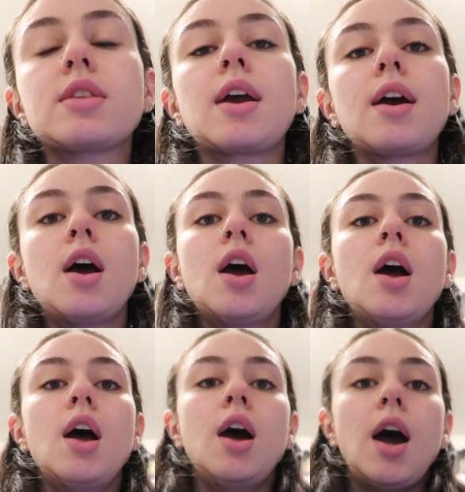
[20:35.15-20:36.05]
Like,
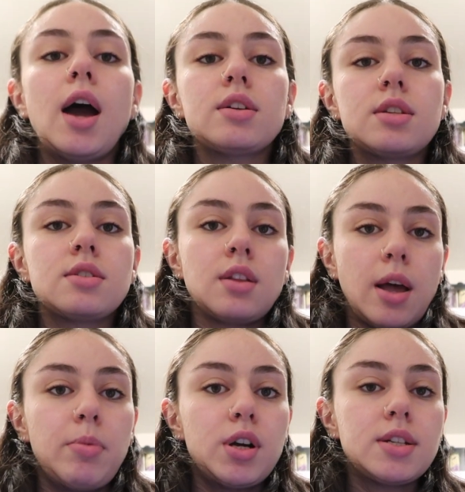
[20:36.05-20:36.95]
I see
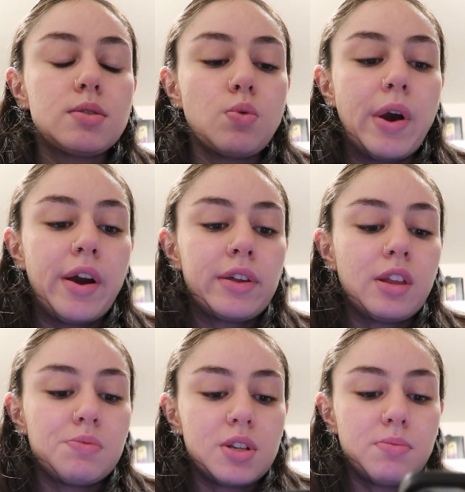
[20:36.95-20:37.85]
celebrities wearing
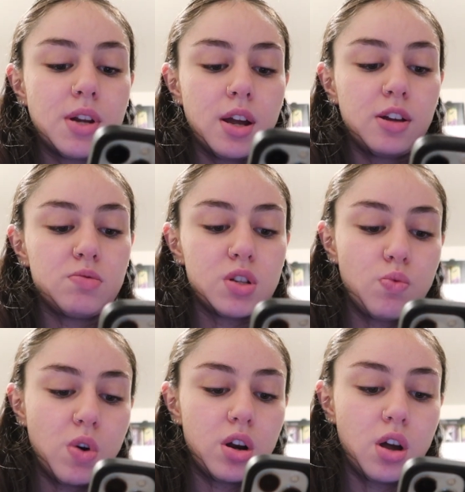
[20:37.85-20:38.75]
them sometimes
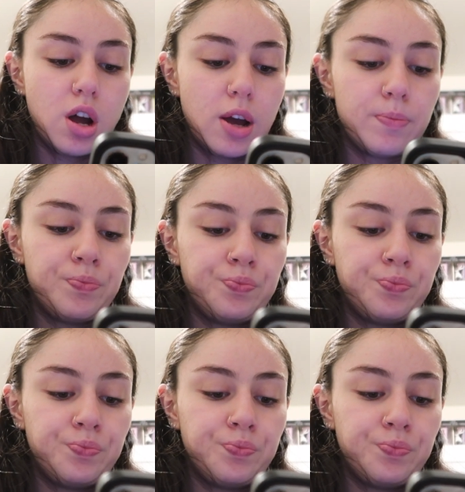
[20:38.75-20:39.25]
and whatnot,